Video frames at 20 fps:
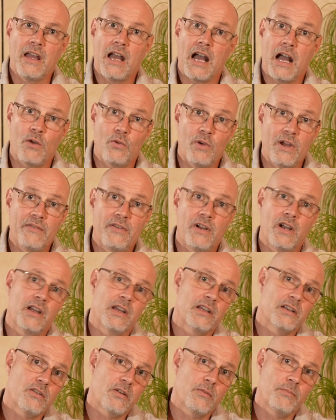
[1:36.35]
However,
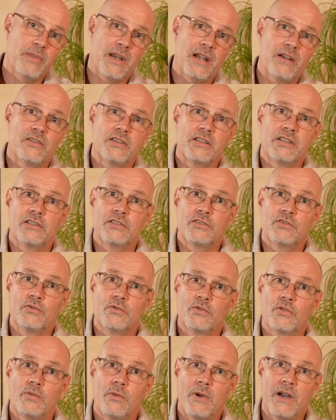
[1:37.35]
in comparison
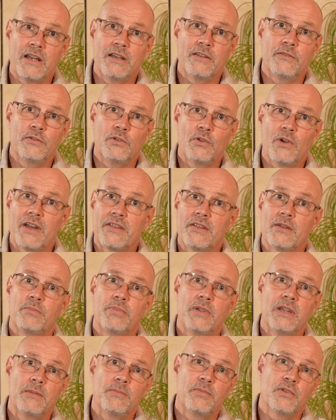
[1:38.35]
to quite a few other
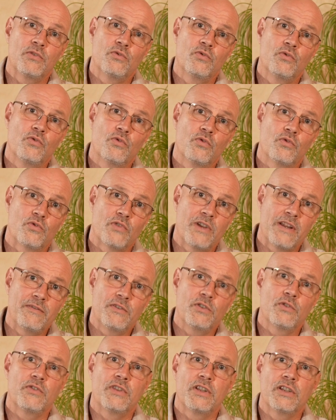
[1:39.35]
people who
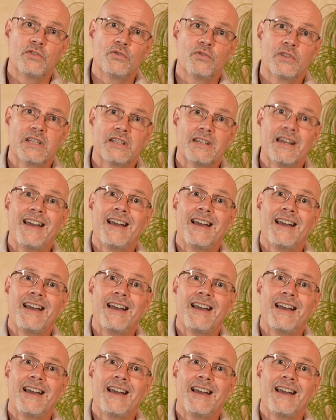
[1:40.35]
reviewed the unit,